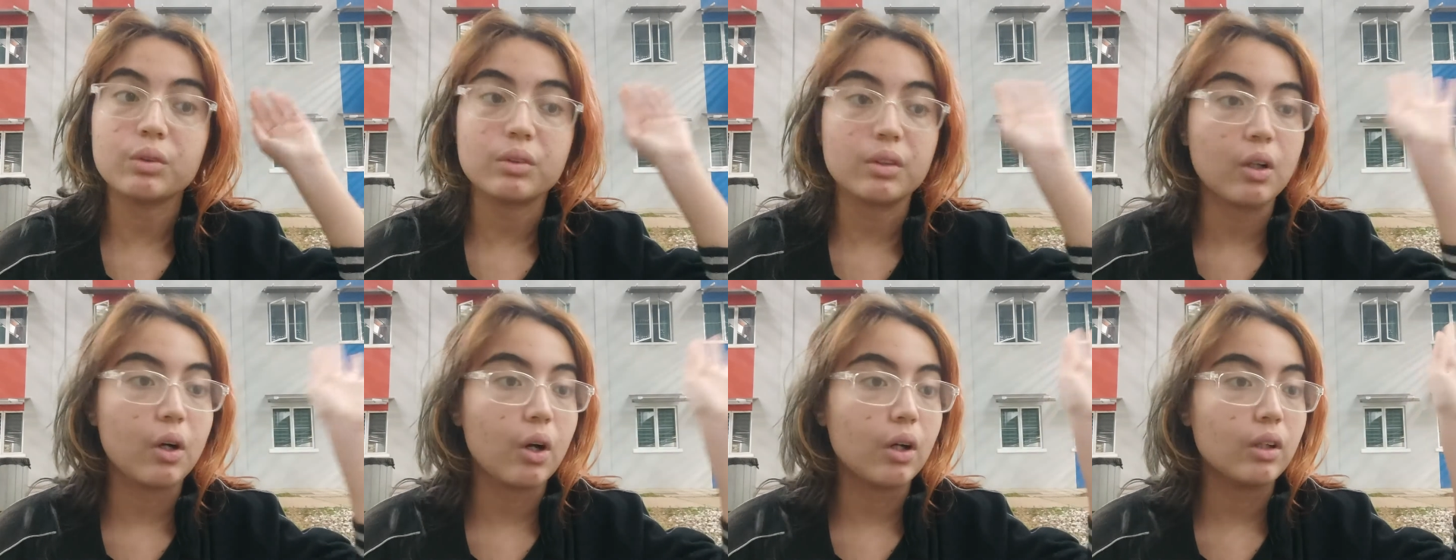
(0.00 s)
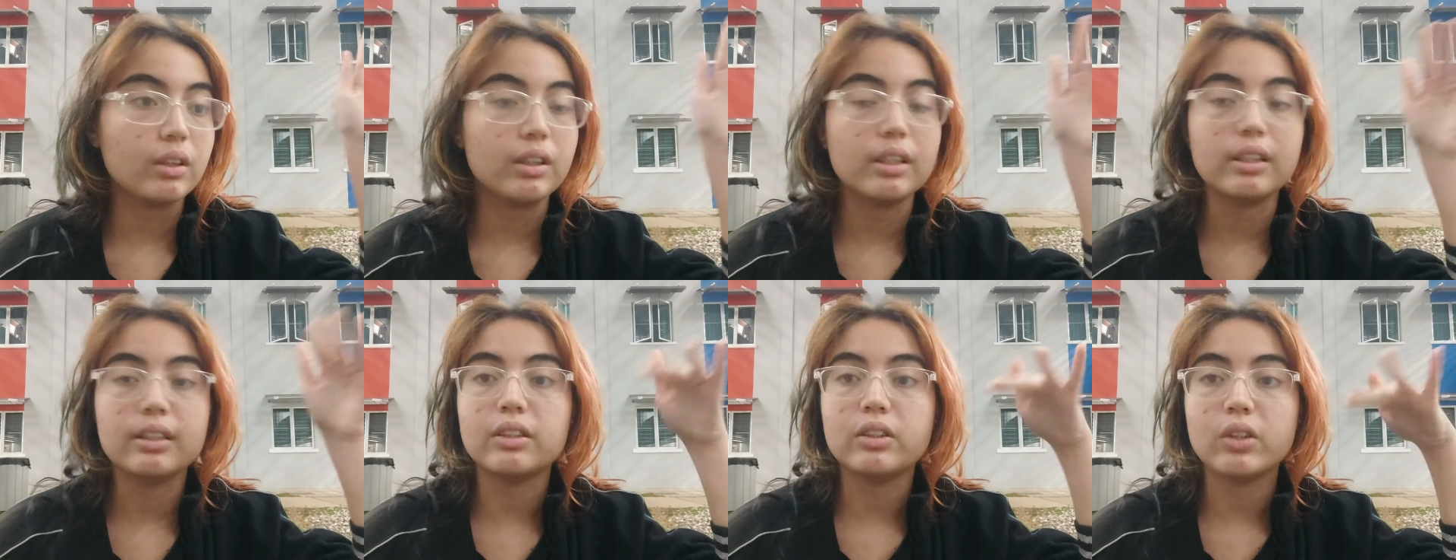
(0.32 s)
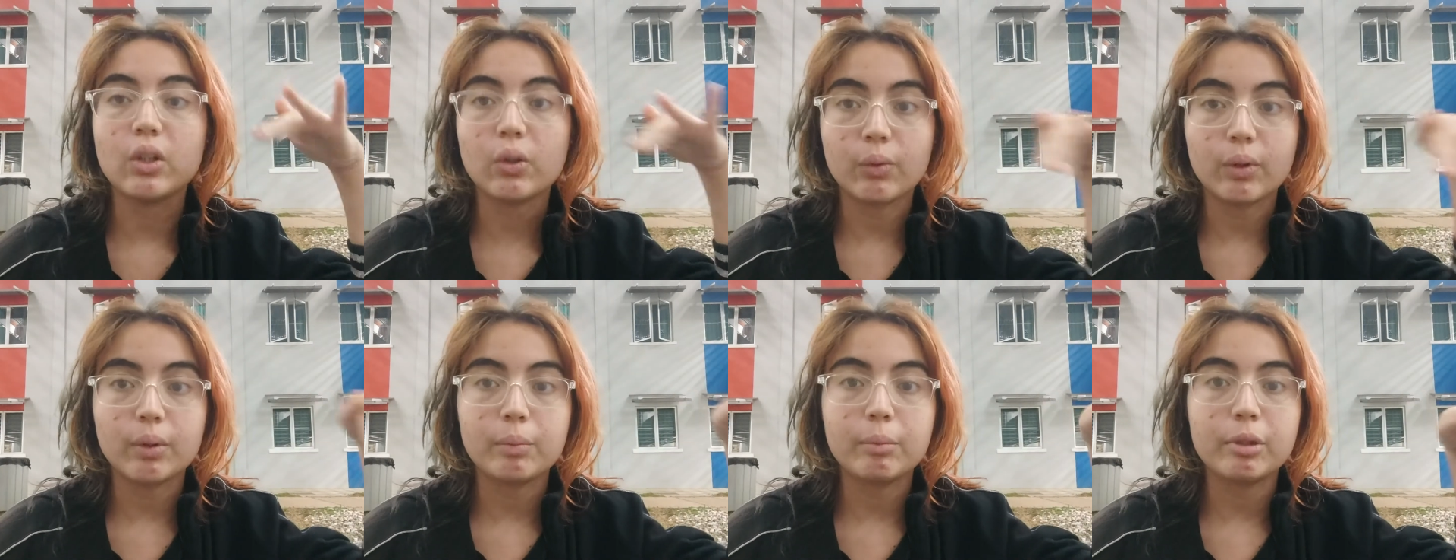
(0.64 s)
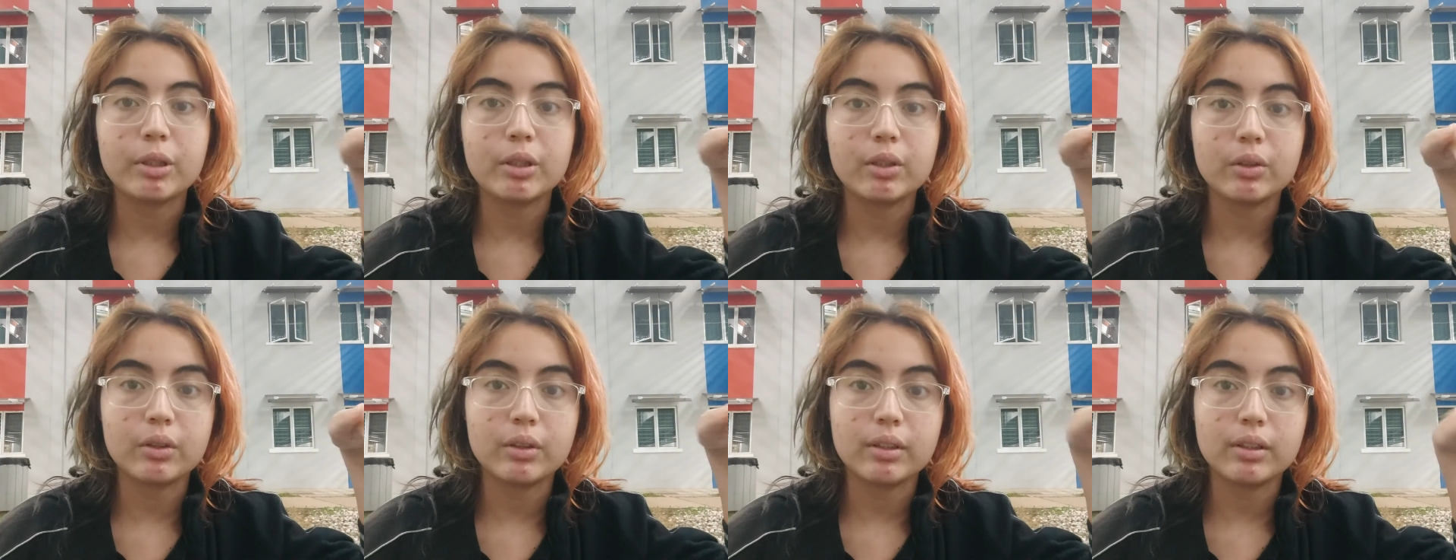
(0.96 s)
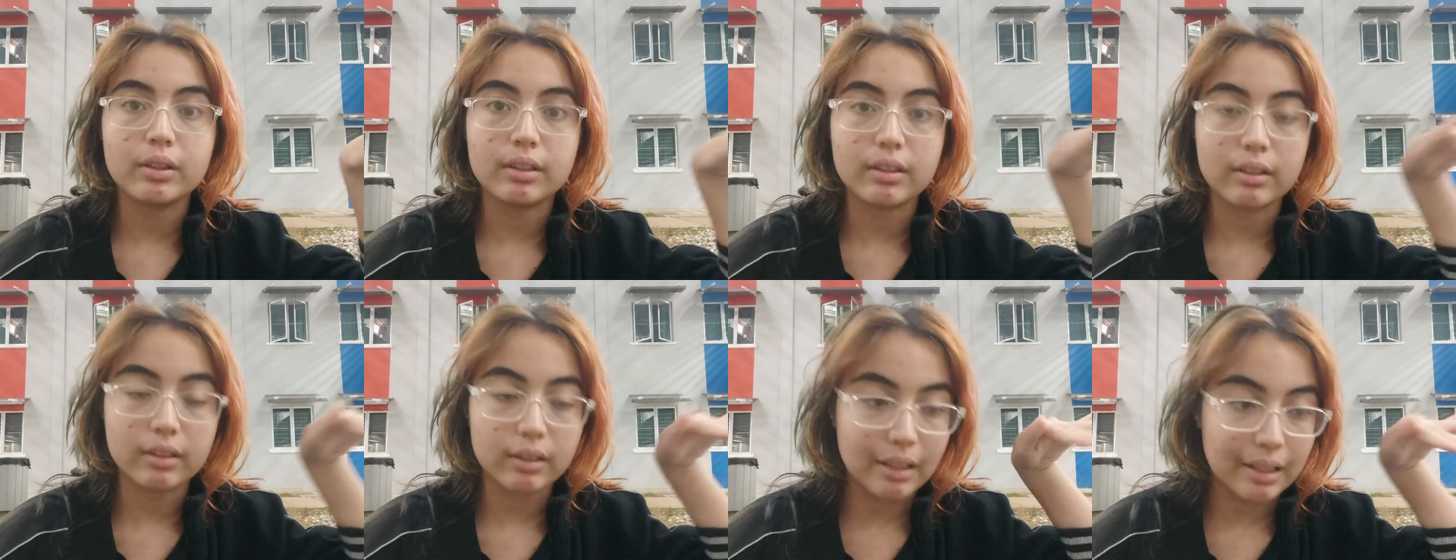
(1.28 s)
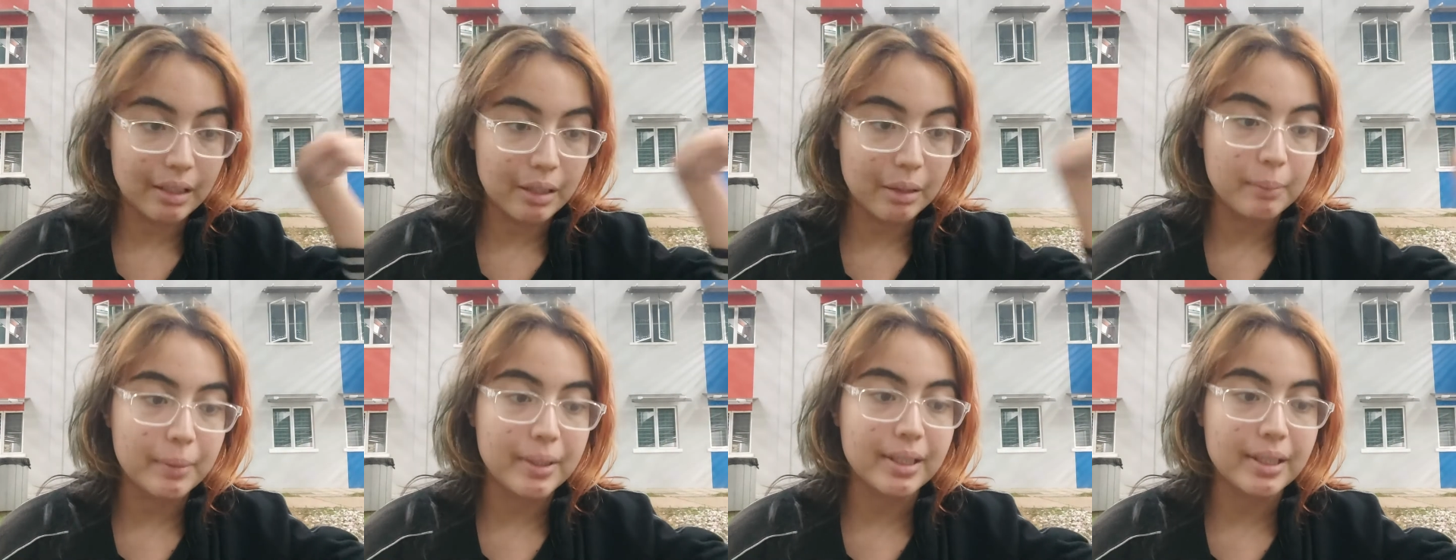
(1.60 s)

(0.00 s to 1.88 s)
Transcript: God does not want me to kill